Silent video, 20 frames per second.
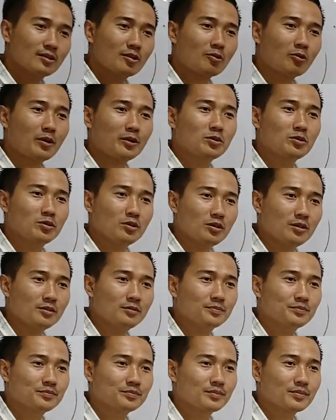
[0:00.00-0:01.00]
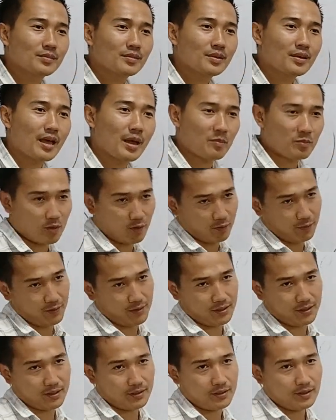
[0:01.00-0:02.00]
they are going to approve
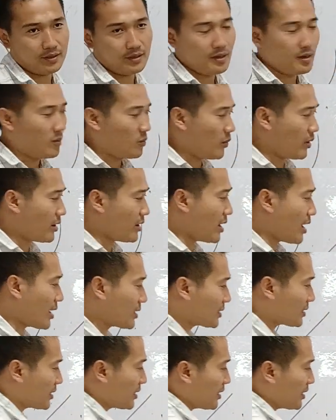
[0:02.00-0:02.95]
it. Whereas